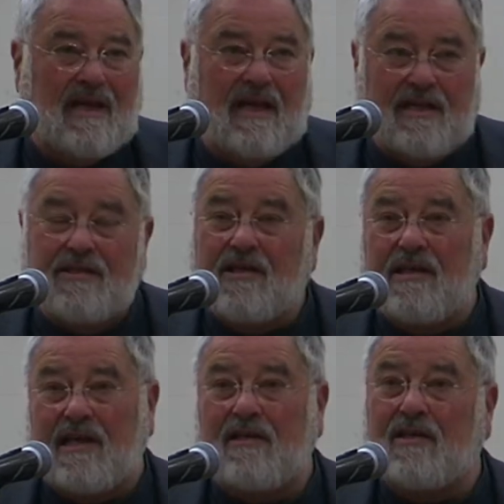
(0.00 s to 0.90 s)
And he's done
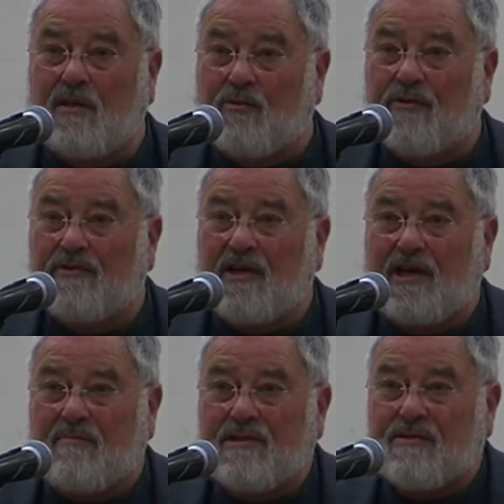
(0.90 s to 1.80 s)
that a number of
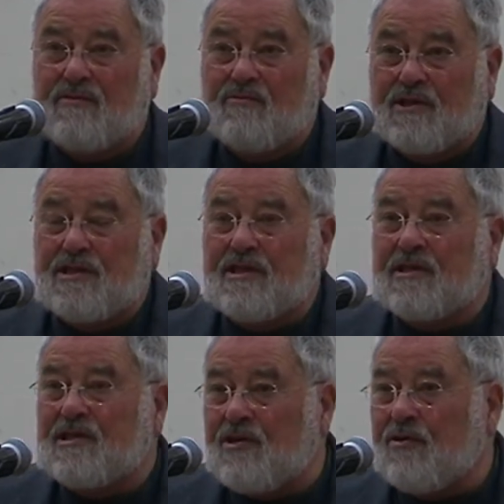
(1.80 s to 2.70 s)
times, which is a
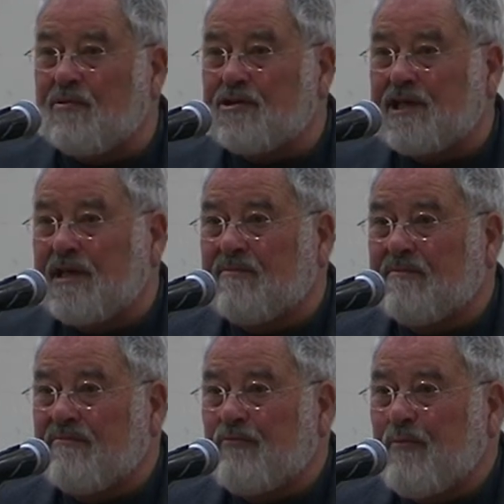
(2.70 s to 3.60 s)
terrible shame.
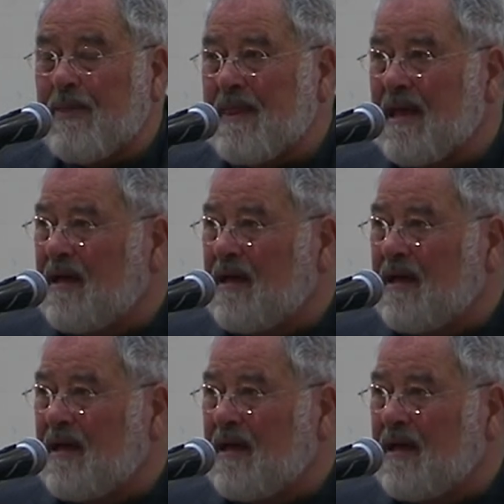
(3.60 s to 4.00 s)
Yes.